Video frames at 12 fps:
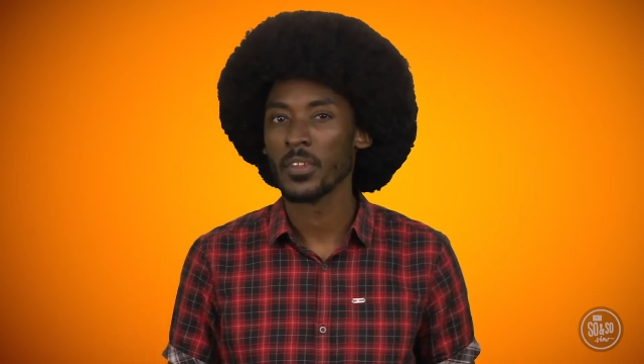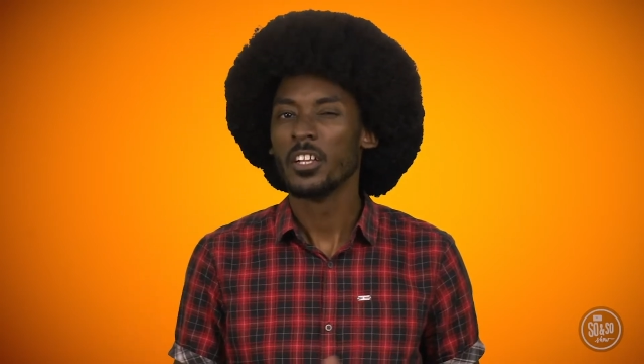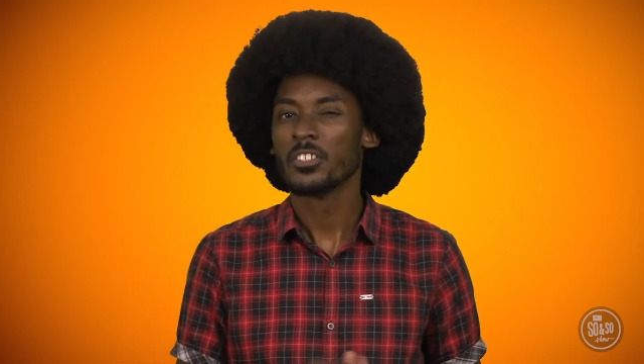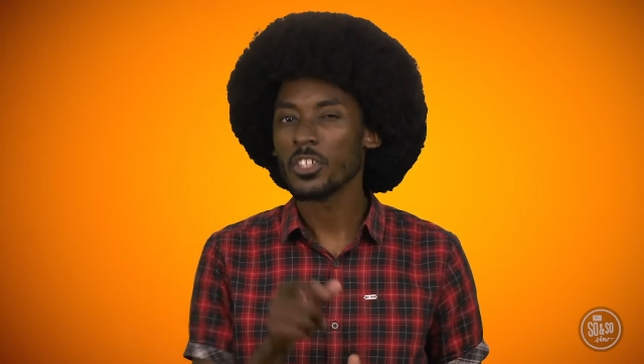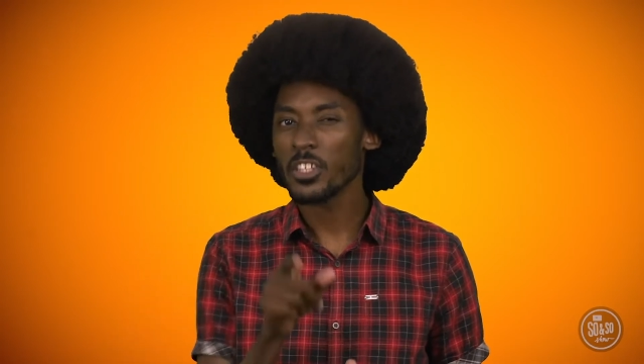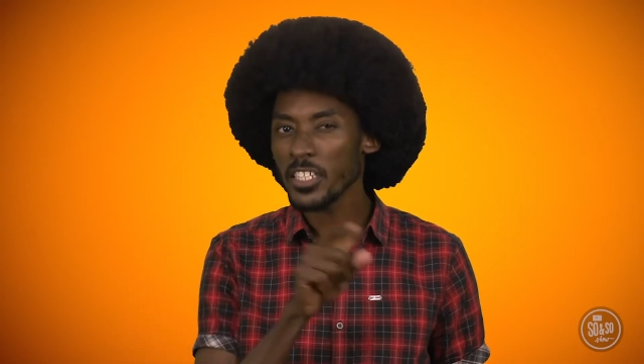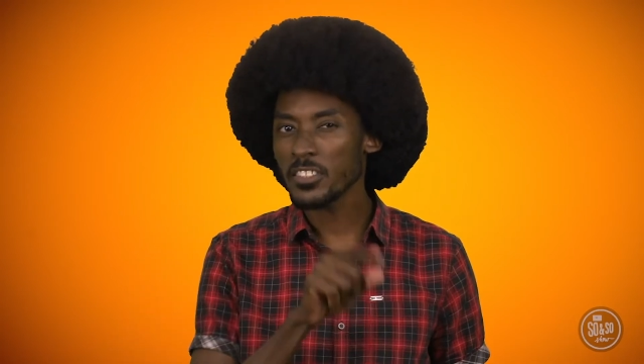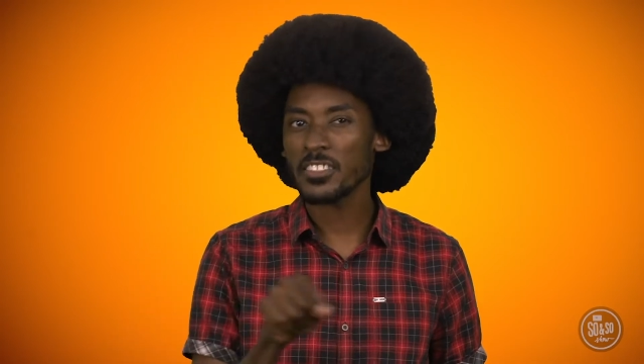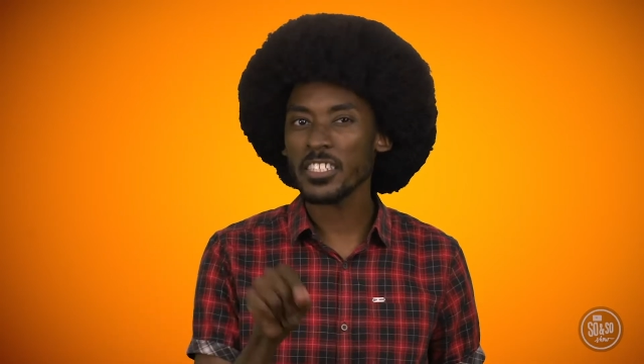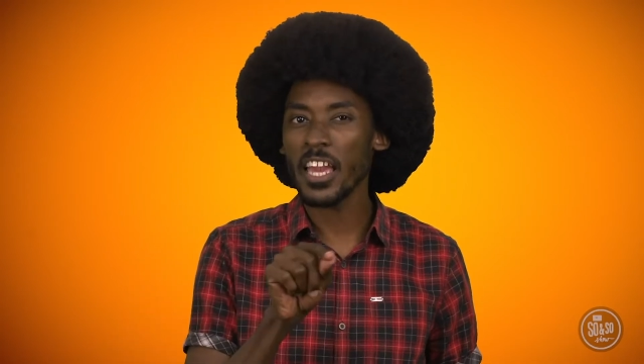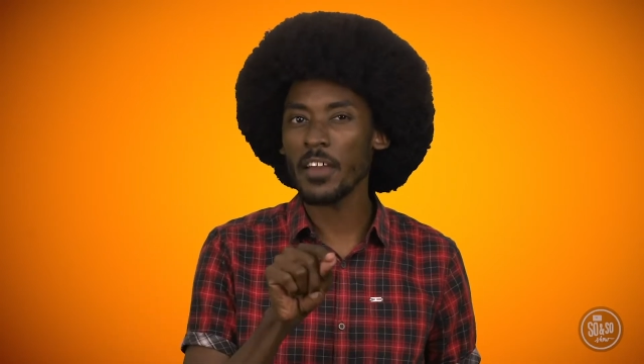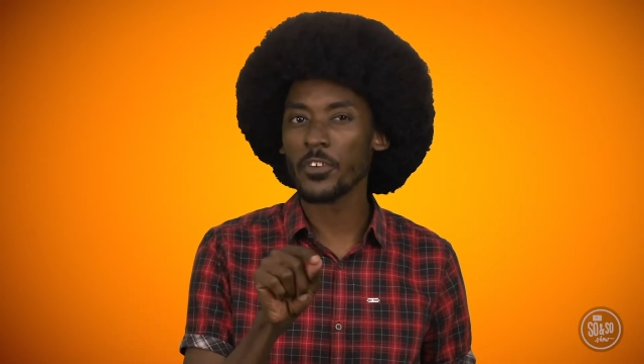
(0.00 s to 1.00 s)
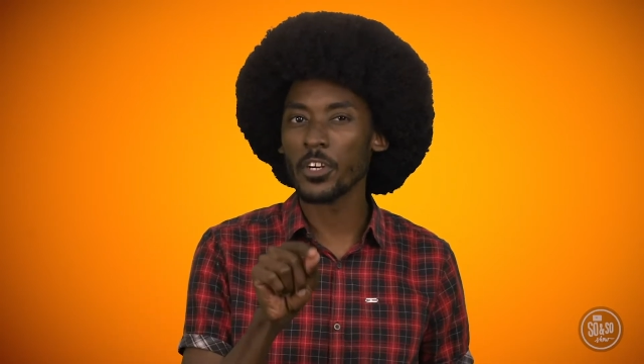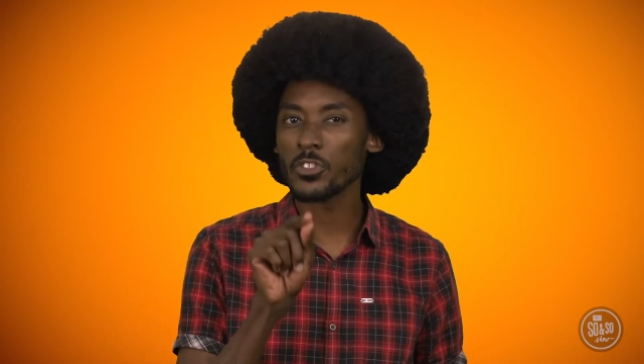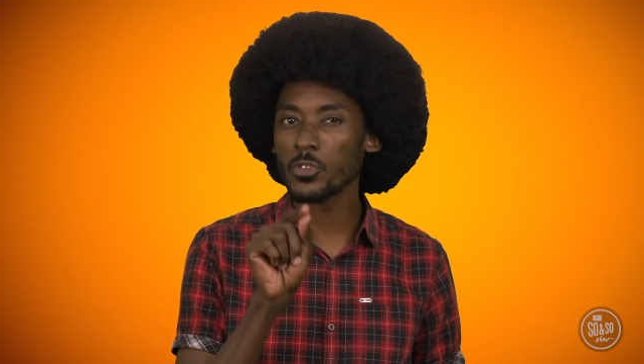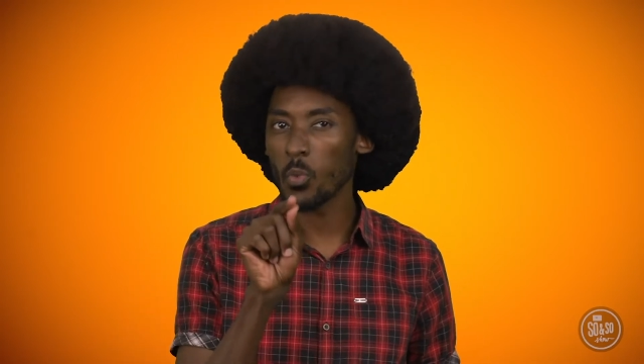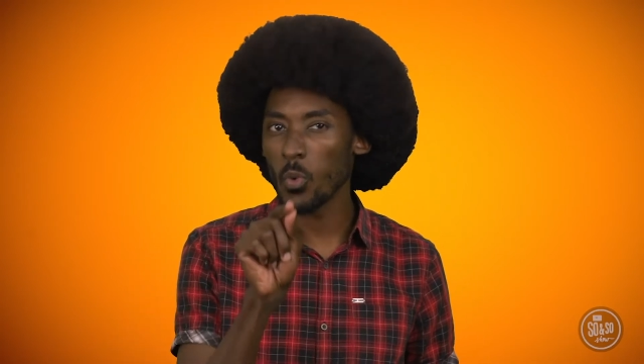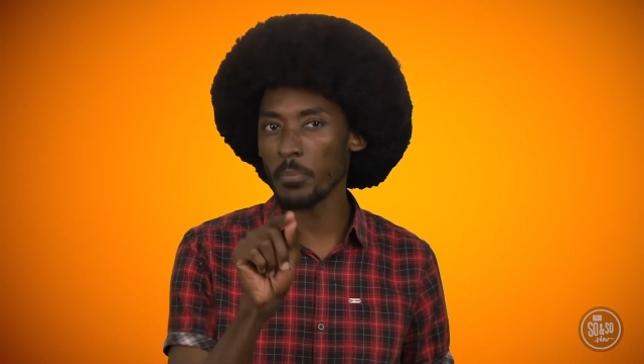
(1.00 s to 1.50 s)
So let's see that
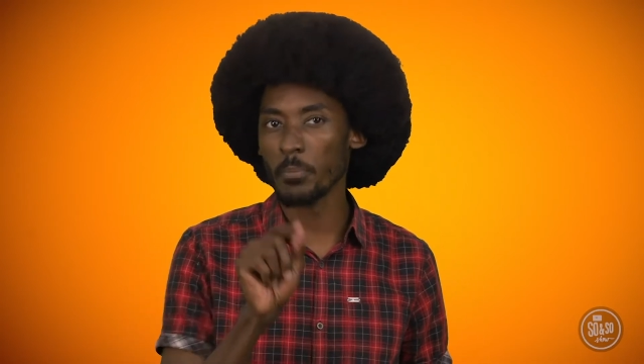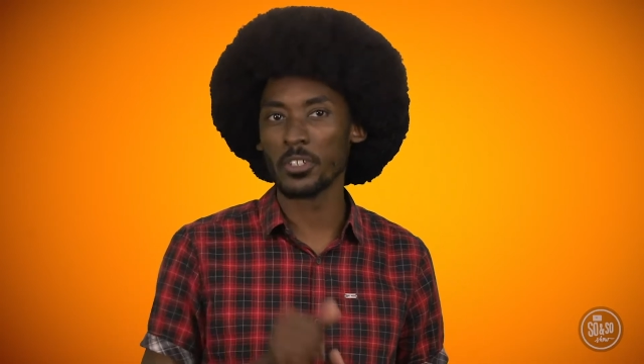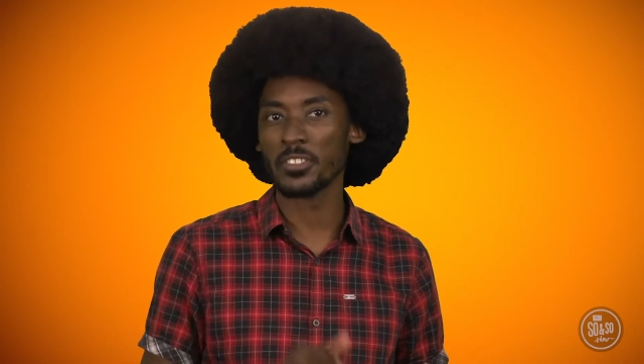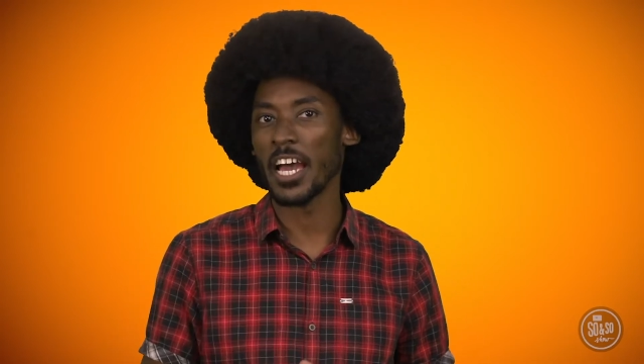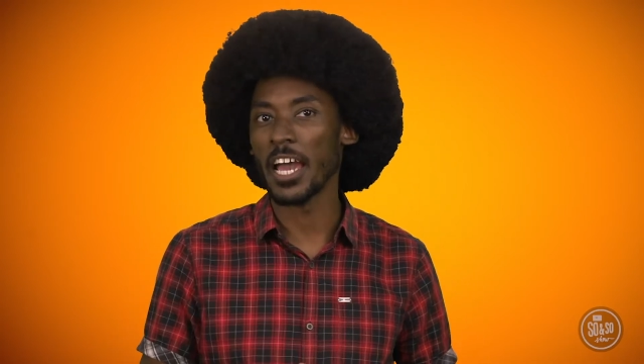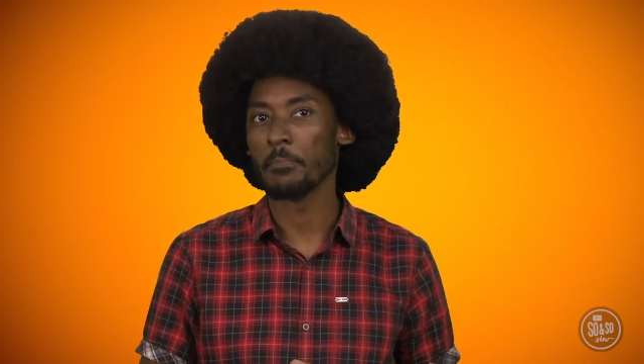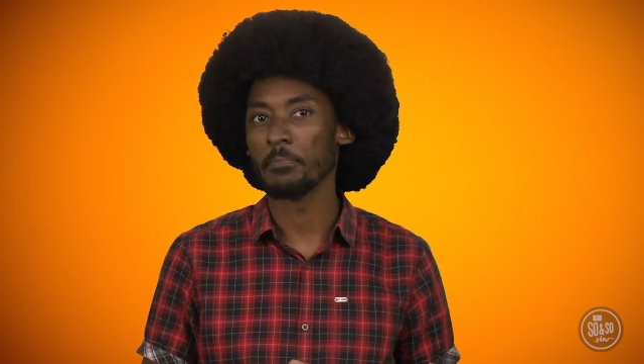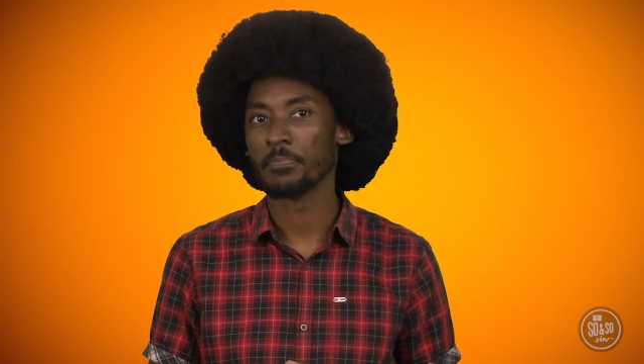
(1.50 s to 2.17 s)
verse one more time.